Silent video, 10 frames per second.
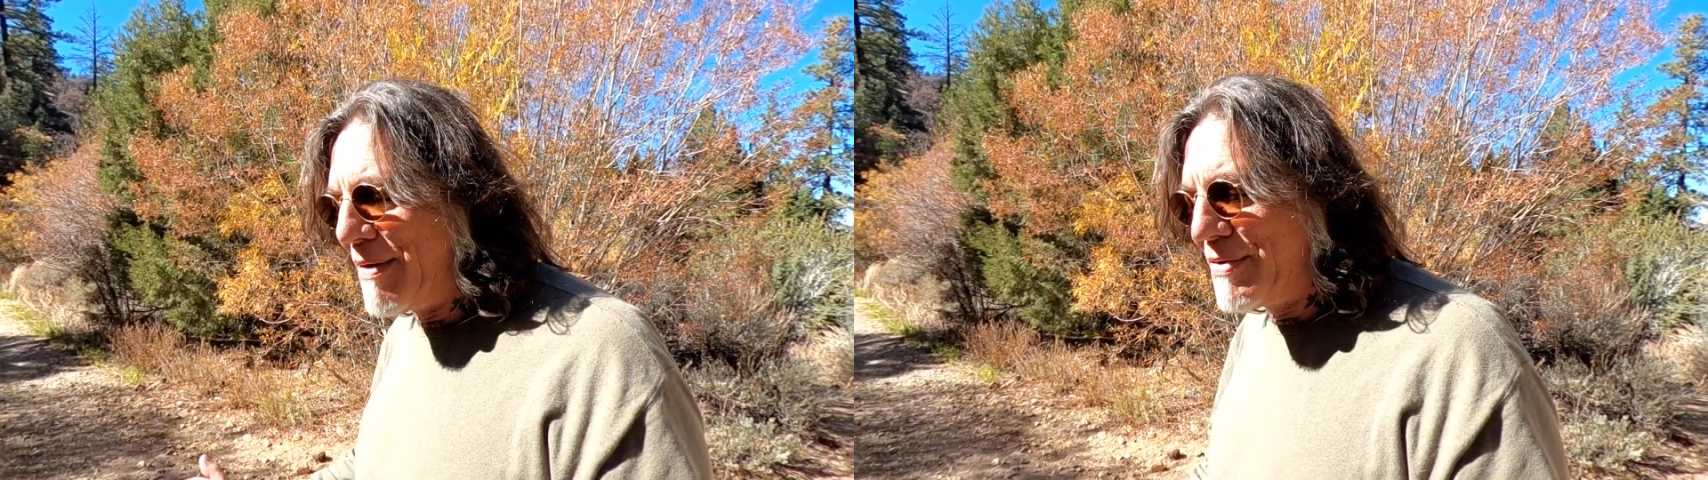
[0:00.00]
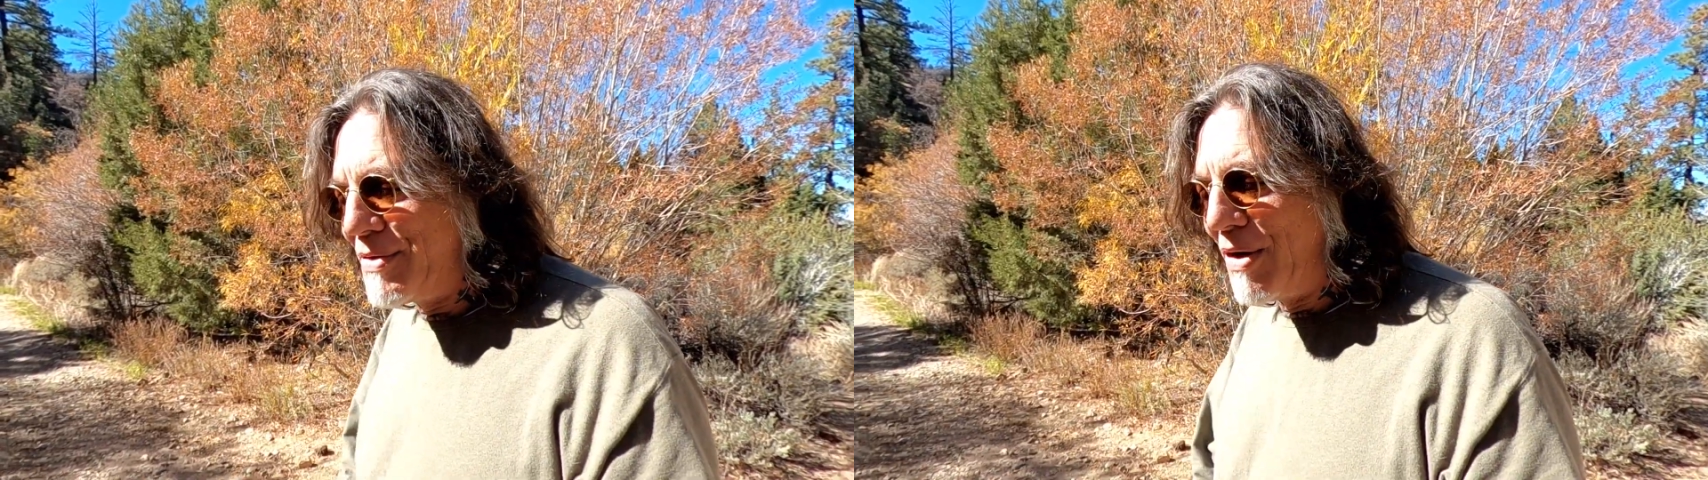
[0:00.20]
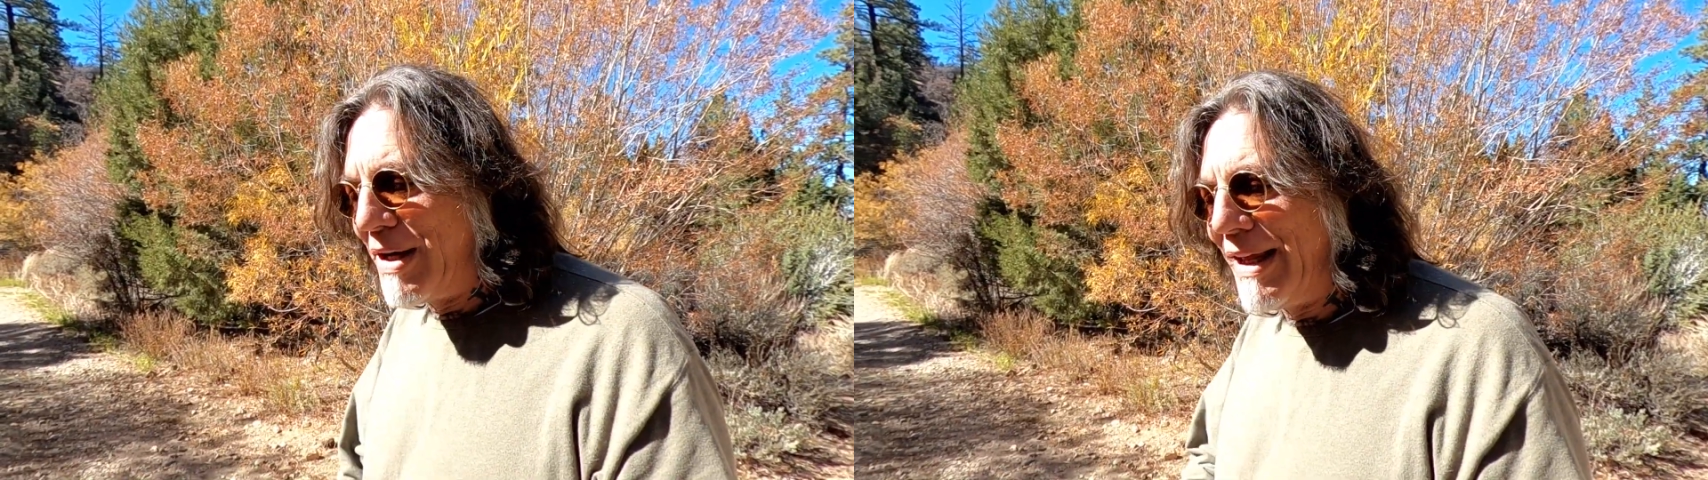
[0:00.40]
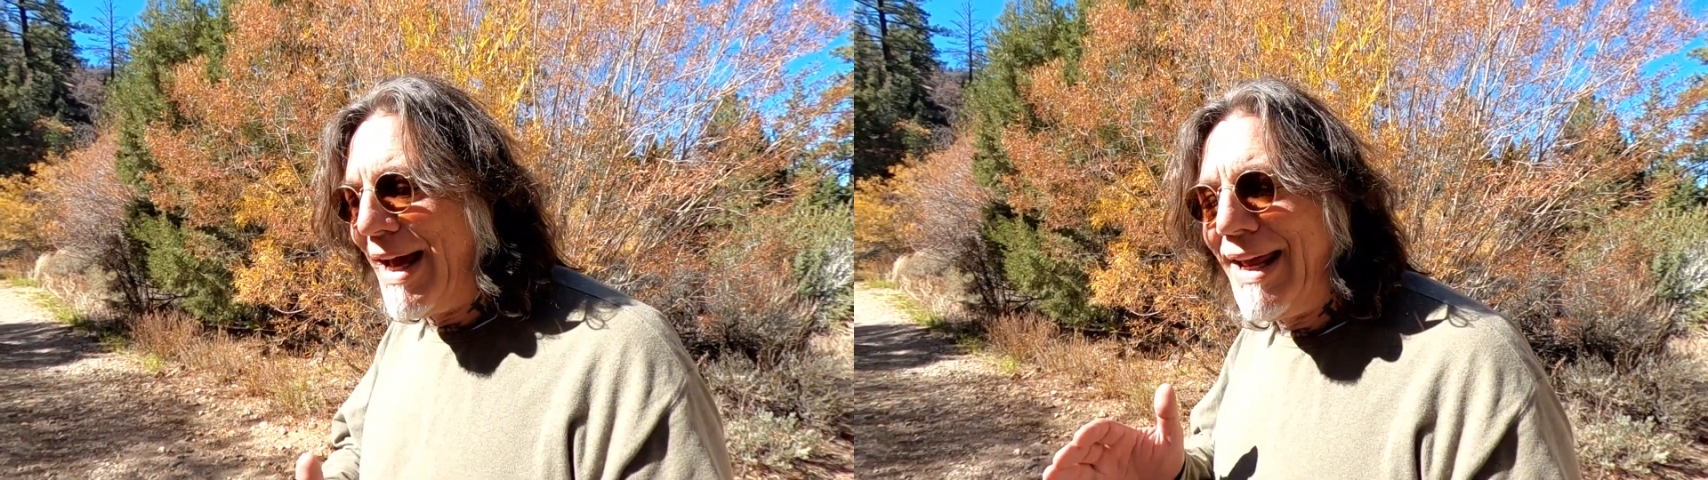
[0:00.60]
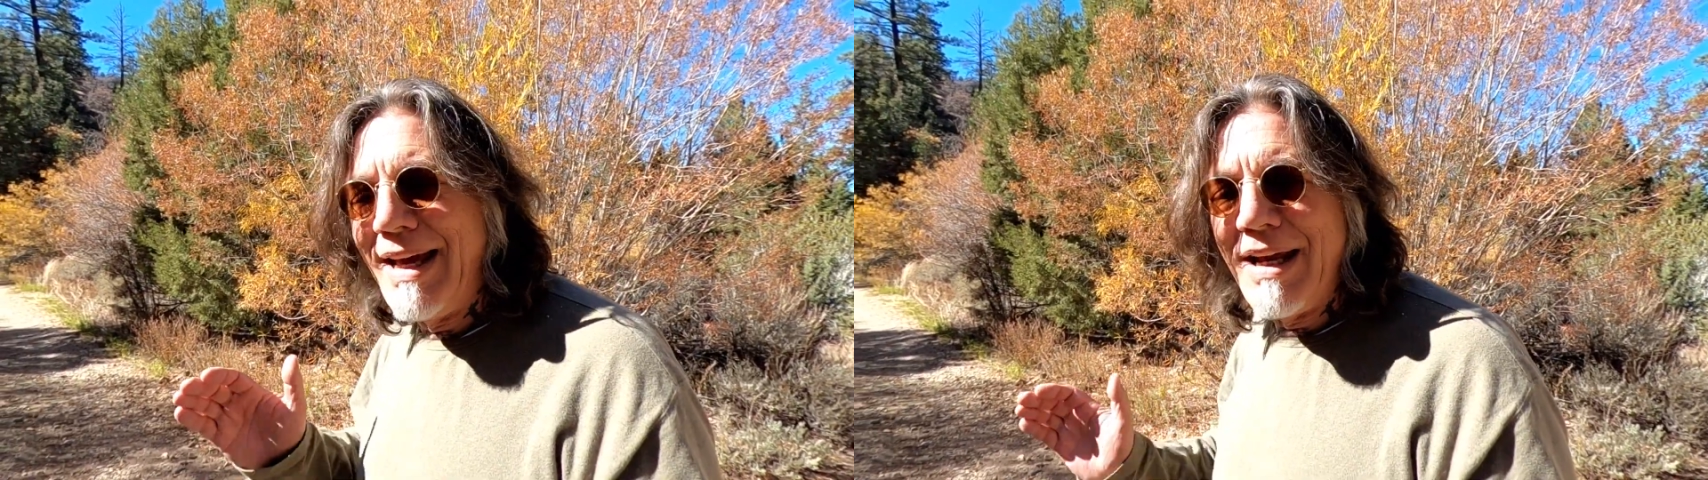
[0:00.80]

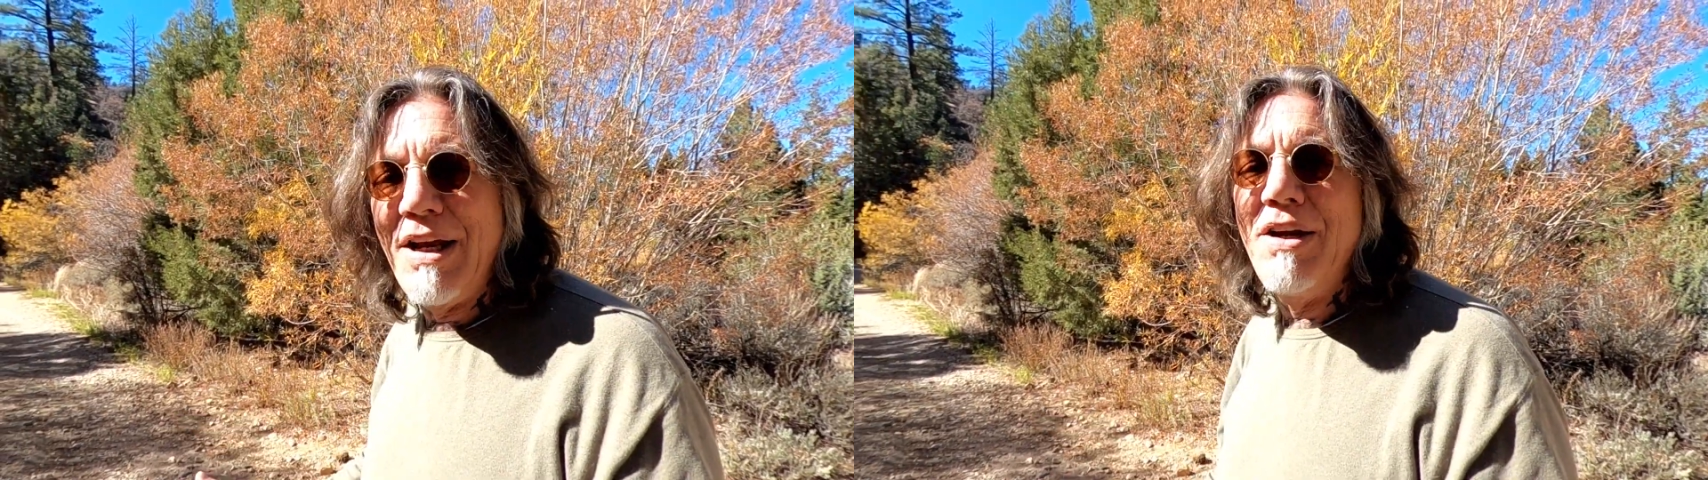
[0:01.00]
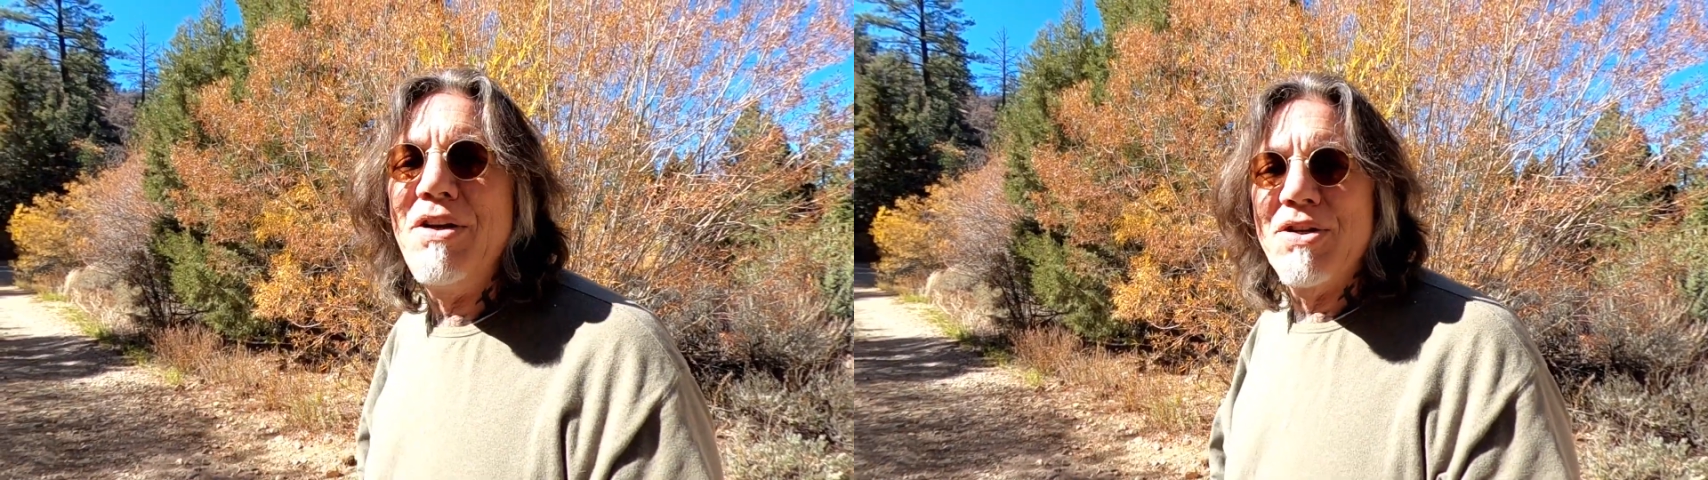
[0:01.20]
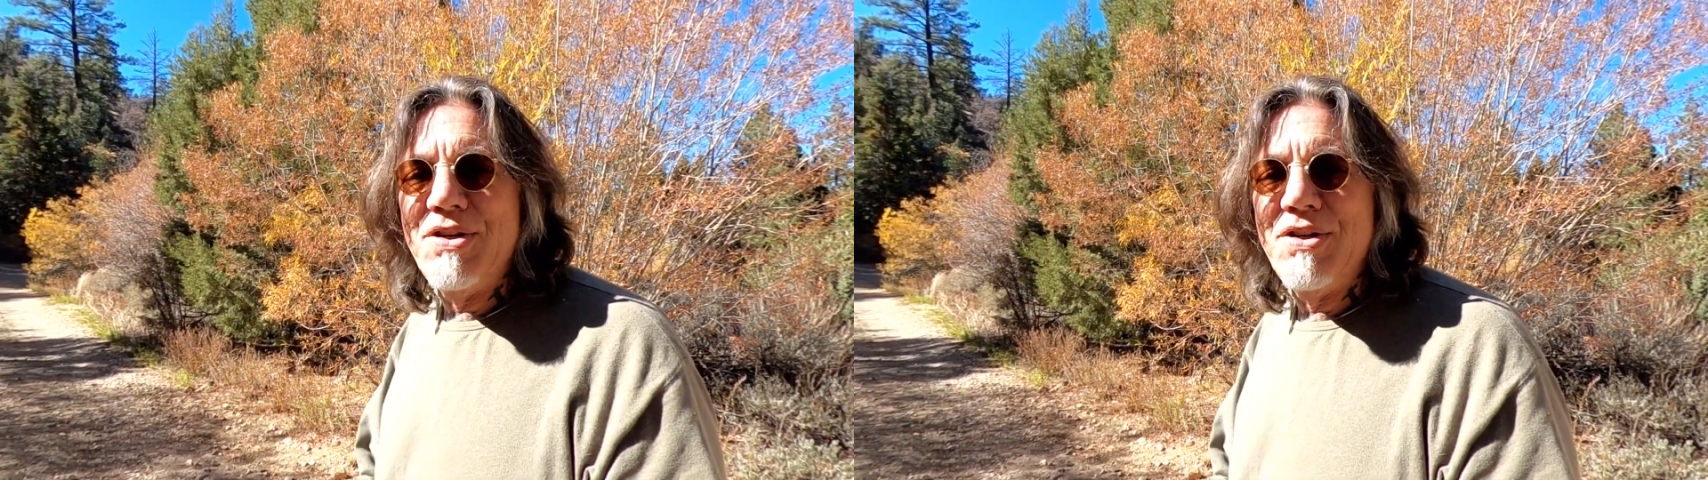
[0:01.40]
circulating it in your